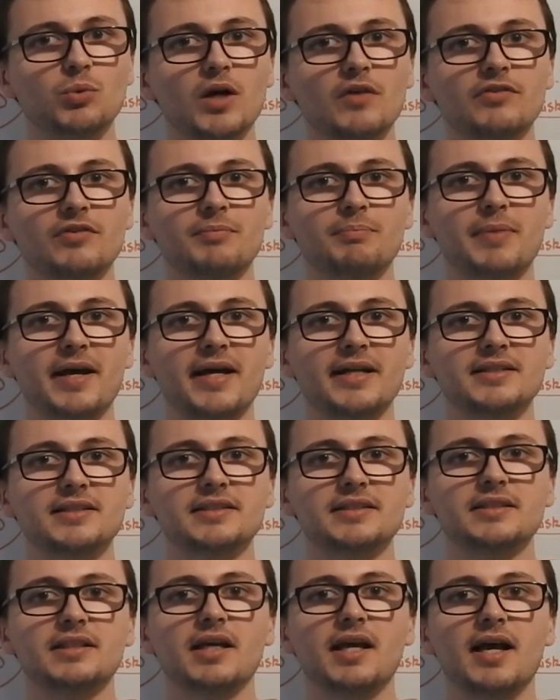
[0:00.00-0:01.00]
worth of
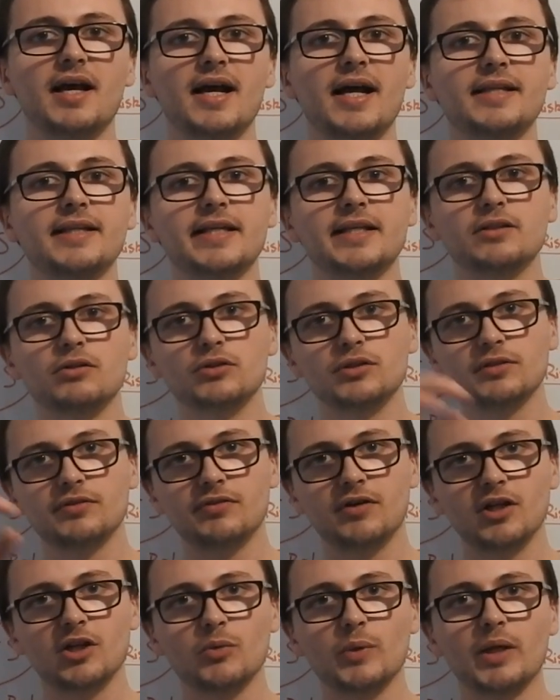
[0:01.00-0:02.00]
bets, and then on the
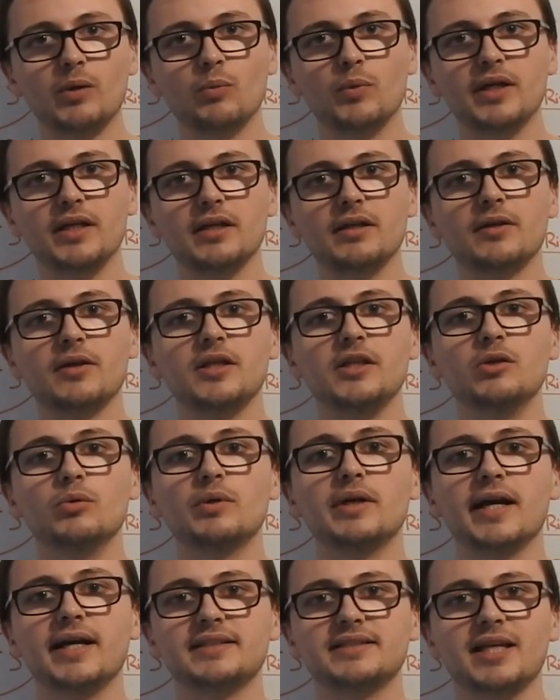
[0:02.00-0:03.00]
following week you'll
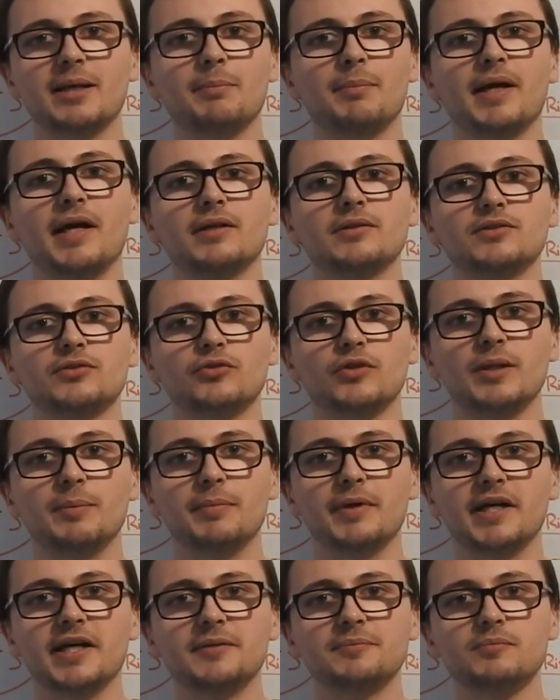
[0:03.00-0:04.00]
get a £10 free
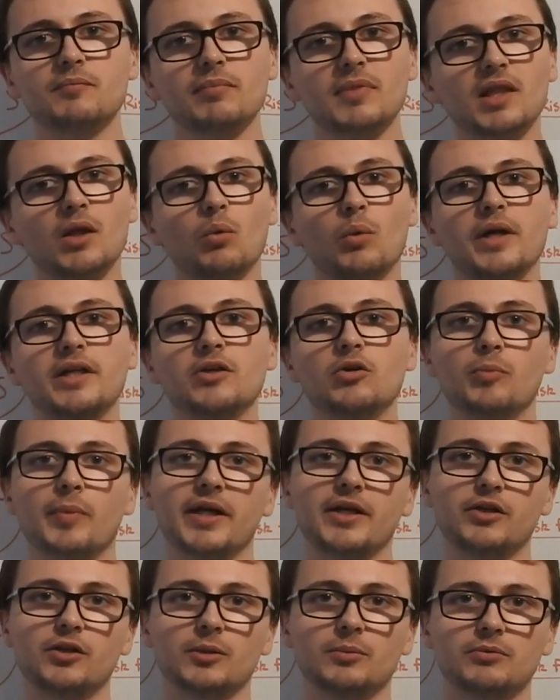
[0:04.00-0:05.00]
bet where you'll
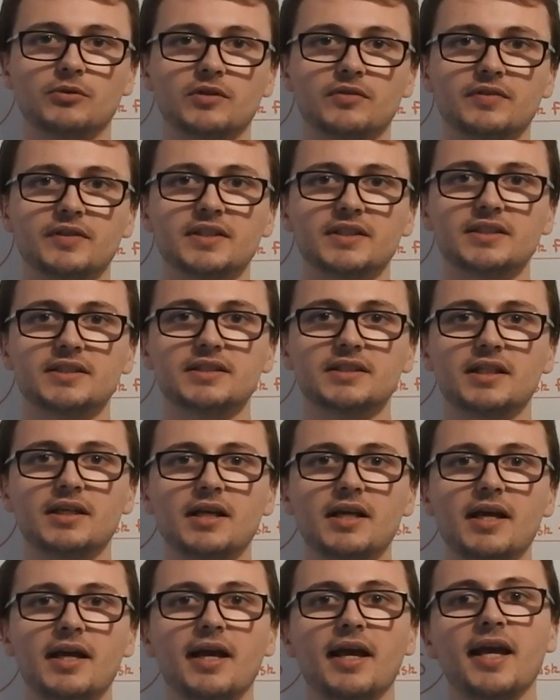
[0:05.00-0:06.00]
make your profits.
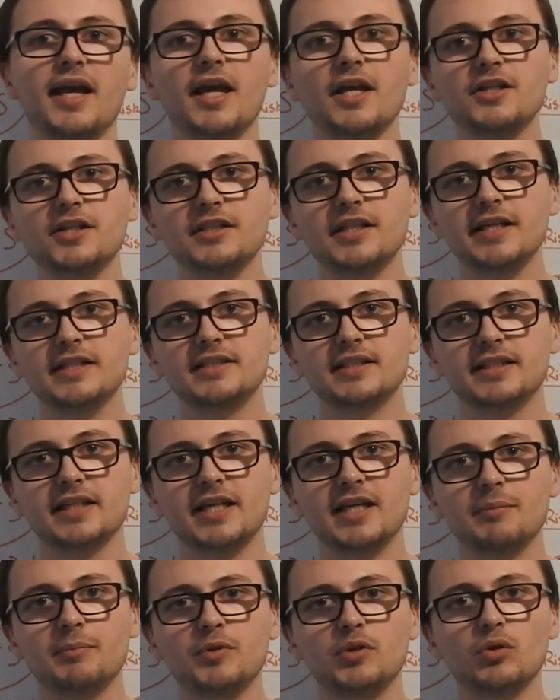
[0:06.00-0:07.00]
Here you need to
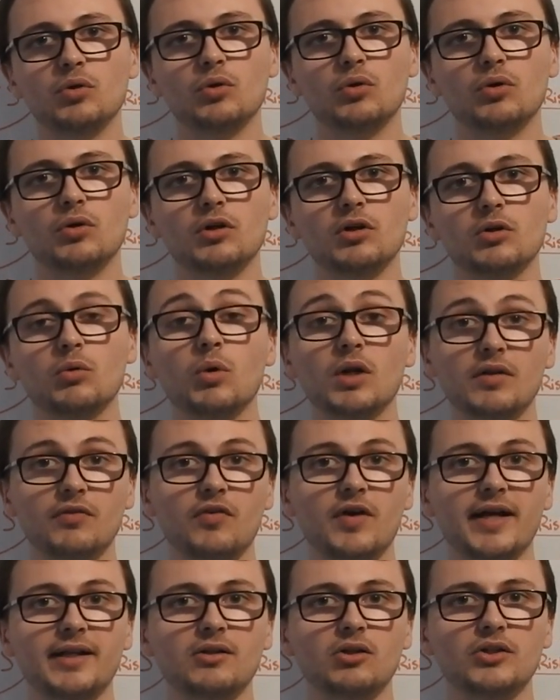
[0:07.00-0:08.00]
keep your
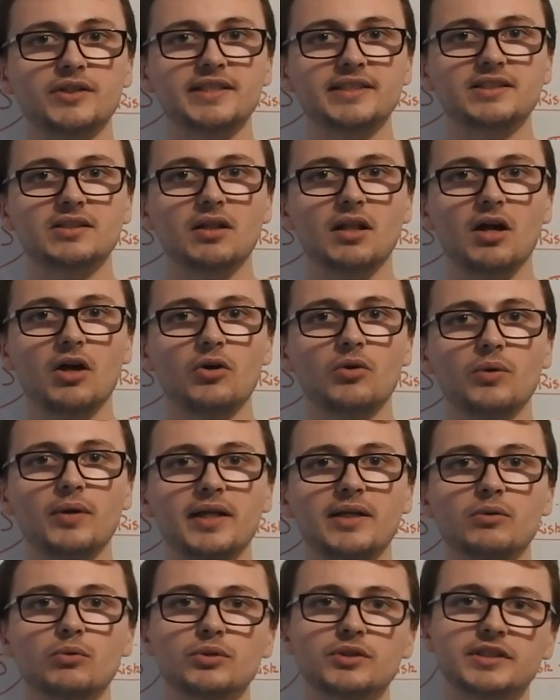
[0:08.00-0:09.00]
qualifying losses low
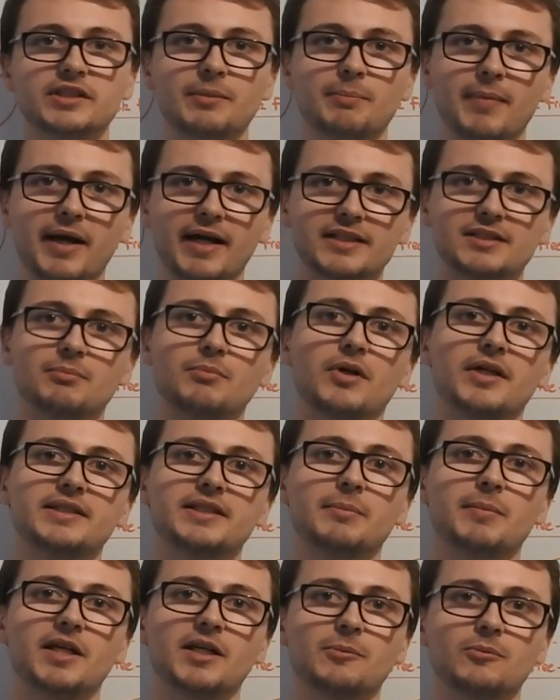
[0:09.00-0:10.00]
in order to maximise the
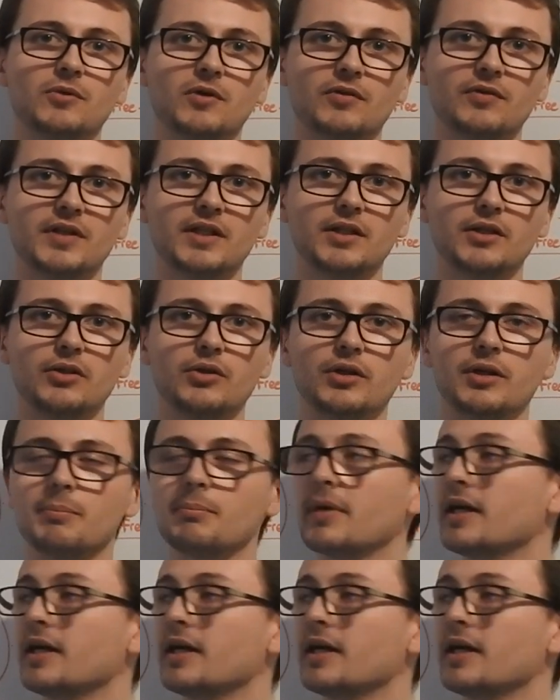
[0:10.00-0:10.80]
amount of profit that you can